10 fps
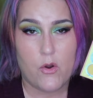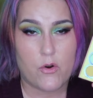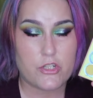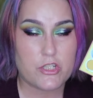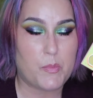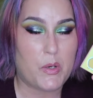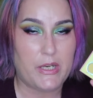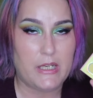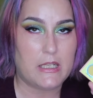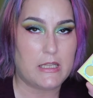or just
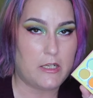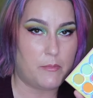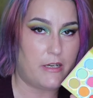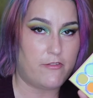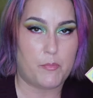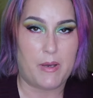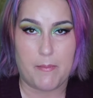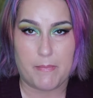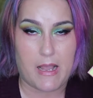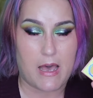putting a little bit of a
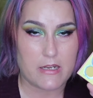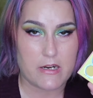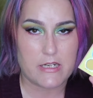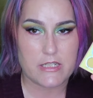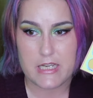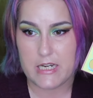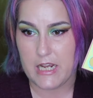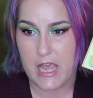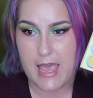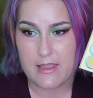pop of color into
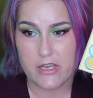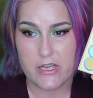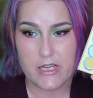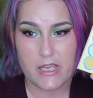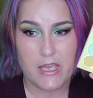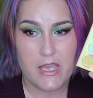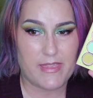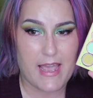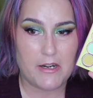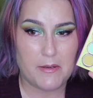any eye look
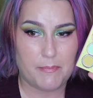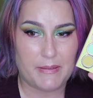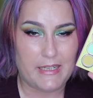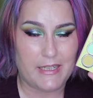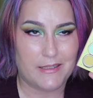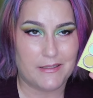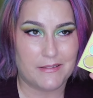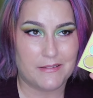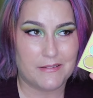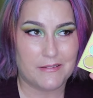without it being